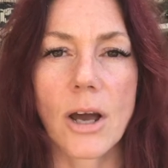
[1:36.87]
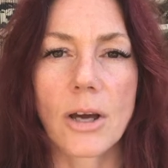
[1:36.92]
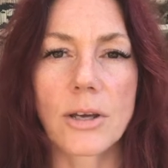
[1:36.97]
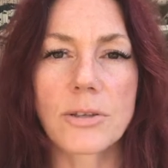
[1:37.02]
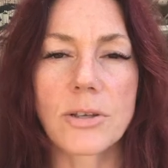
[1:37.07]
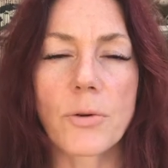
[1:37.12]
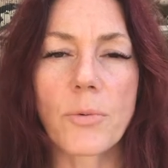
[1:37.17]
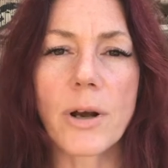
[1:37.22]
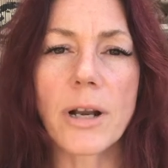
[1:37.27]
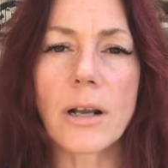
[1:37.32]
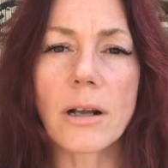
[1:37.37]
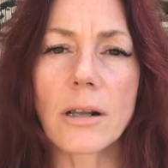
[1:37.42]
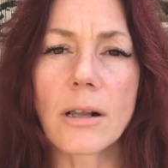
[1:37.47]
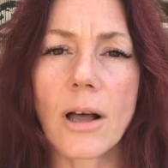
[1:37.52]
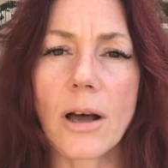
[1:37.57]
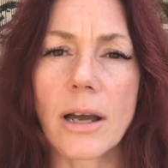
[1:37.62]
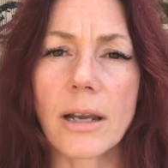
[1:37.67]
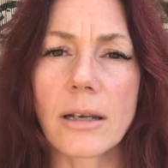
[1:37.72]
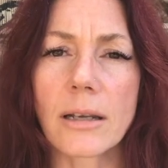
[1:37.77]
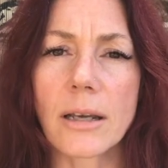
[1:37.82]
So when a
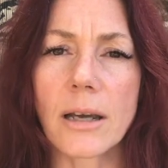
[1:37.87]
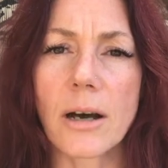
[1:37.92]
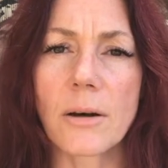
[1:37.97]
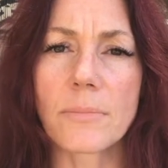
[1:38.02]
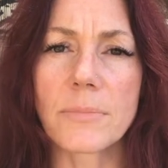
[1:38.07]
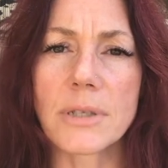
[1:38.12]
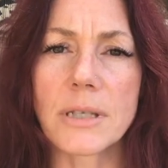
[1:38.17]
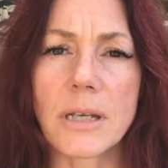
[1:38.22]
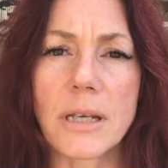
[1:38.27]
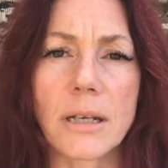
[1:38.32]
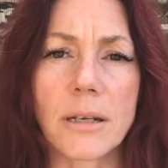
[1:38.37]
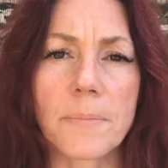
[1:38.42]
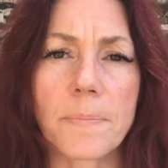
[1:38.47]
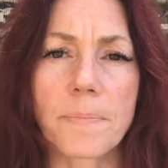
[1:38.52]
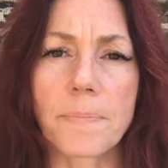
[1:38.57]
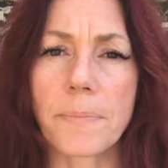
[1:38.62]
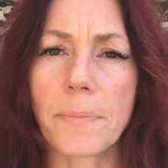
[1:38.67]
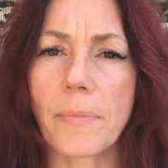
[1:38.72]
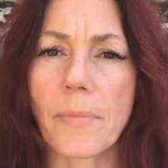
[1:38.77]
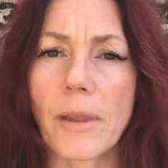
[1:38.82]
client comes in,
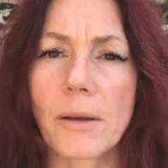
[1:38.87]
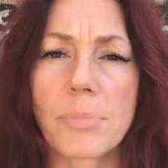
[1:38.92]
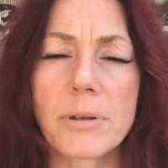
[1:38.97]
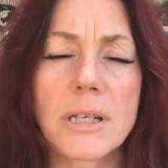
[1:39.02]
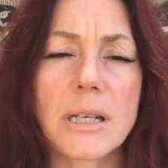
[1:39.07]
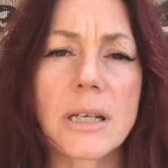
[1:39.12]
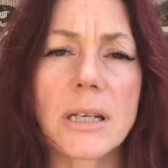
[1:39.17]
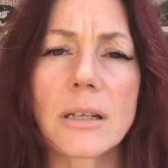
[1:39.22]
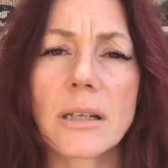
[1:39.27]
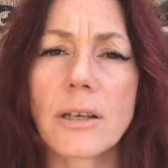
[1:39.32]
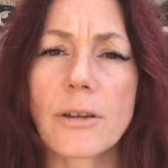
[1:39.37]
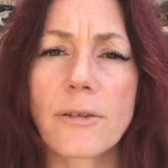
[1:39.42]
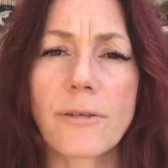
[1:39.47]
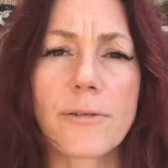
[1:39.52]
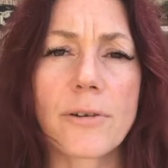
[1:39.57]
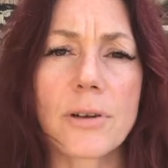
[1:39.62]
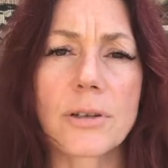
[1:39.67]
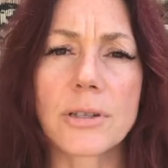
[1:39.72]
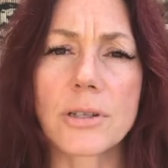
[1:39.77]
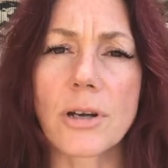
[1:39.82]
particularly the
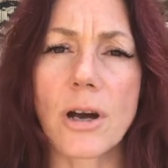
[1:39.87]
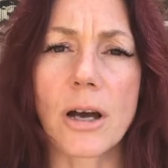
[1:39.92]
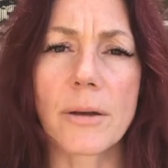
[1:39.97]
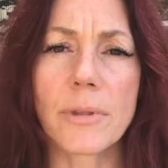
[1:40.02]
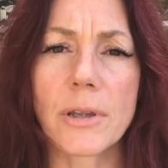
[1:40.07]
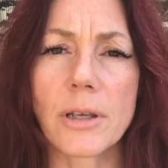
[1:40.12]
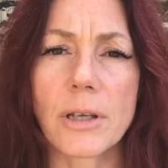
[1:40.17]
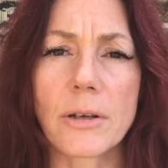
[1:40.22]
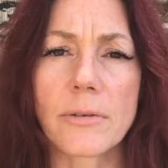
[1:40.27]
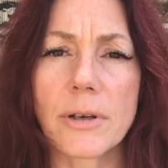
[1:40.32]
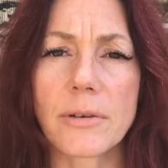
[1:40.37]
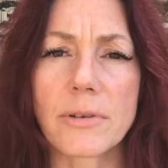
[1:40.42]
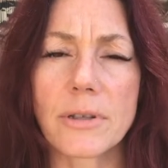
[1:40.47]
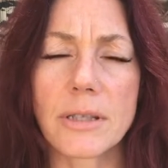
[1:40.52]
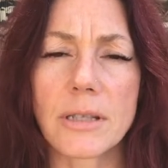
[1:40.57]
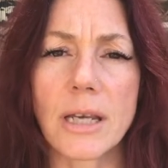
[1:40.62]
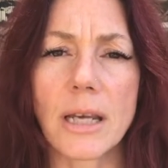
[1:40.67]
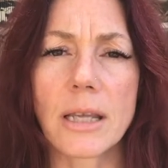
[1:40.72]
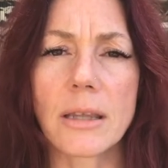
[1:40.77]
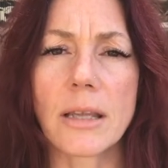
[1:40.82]
first time that you've ever
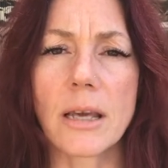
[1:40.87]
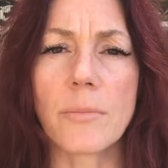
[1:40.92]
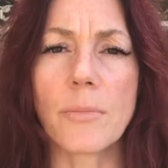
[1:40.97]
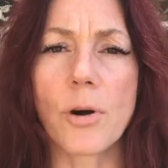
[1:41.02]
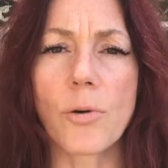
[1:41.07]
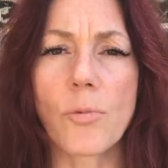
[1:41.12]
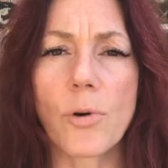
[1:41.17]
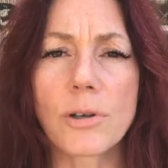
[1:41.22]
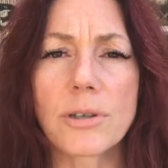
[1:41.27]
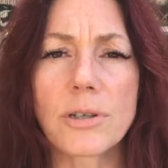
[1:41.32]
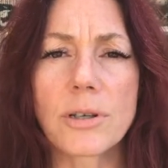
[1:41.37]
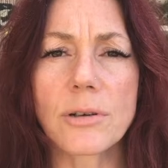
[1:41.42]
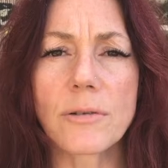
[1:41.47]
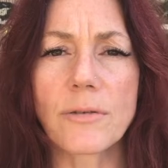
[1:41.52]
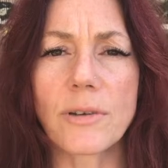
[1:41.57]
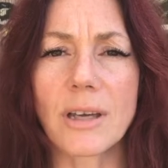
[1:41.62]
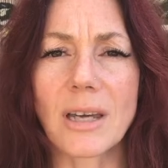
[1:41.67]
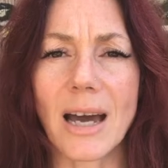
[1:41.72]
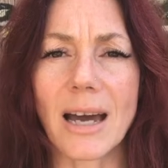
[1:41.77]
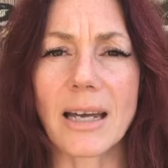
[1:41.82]
seen them, what sort
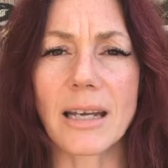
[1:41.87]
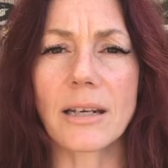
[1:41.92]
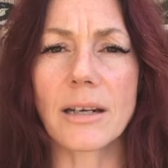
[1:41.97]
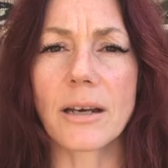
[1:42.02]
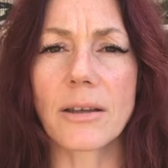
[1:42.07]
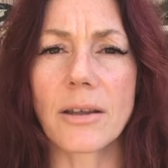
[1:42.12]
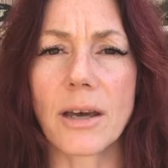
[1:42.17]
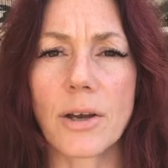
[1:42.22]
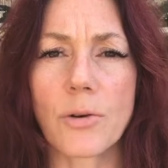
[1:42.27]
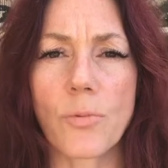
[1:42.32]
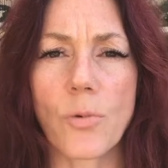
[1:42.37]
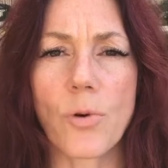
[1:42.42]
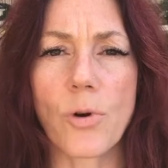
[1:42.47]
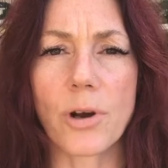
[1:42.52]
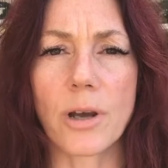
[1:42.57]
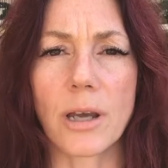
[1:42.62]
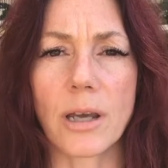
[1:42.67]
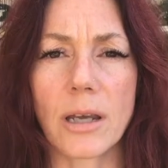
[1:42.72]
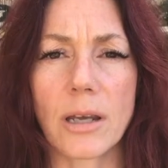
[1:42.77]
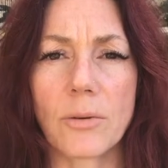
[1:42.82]
of gait are they
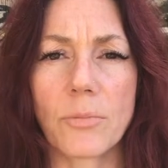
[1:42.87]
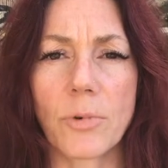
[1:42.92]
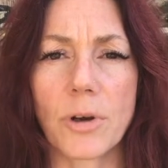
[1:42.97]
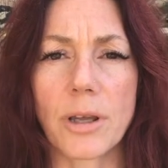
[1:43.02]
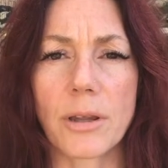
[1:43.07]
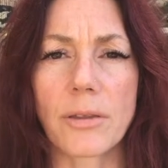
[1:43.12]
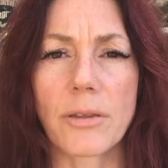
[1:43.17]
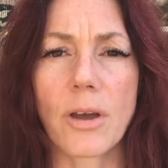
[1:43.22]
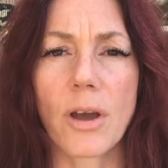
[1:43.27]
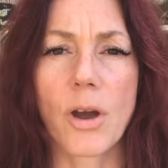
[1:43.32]
walking in with?